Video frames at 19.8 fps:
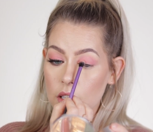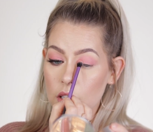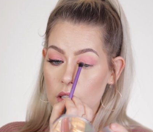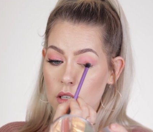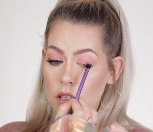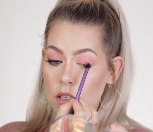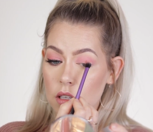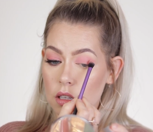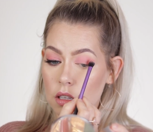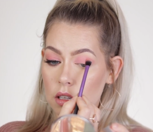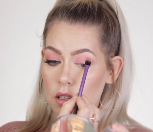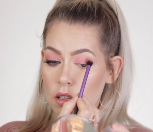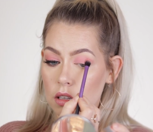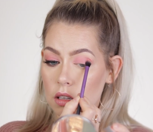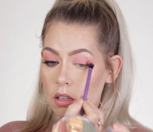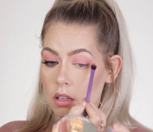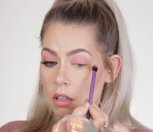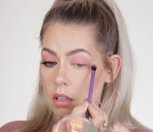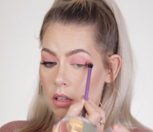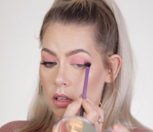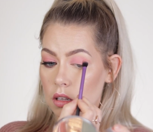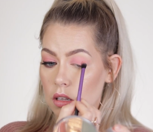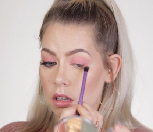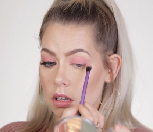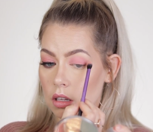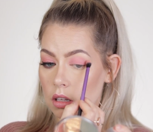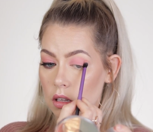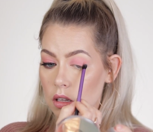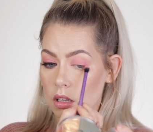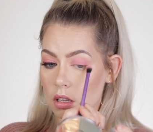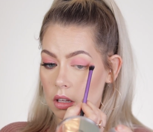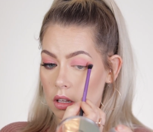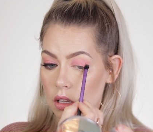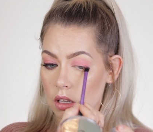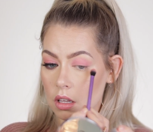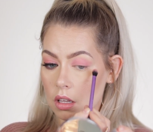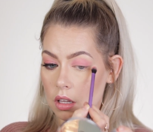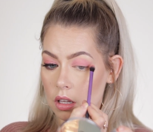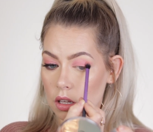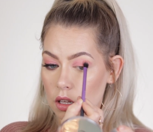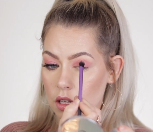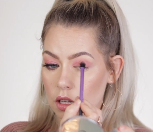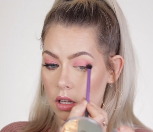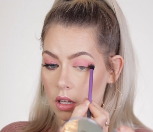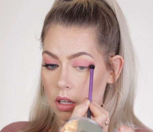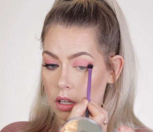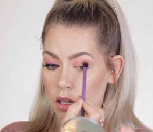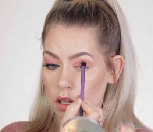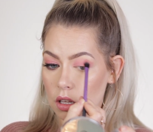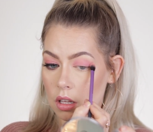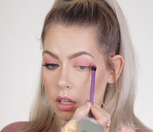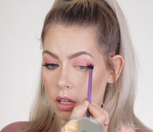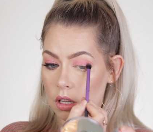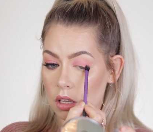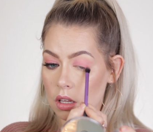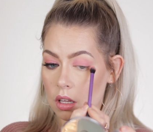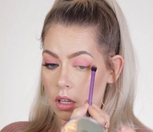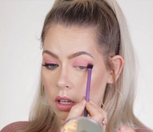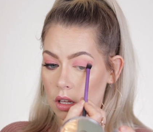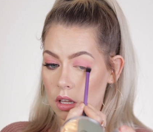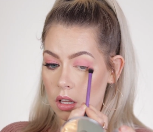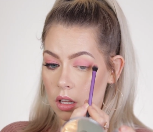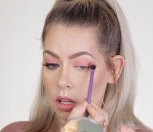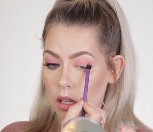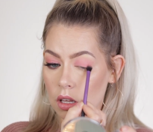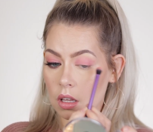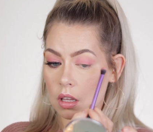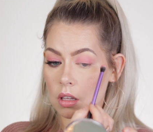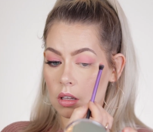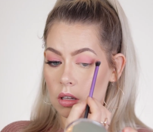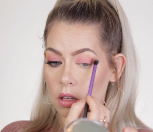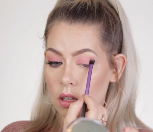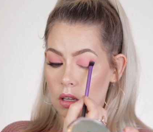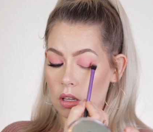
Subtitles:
No one is speaking in this clip.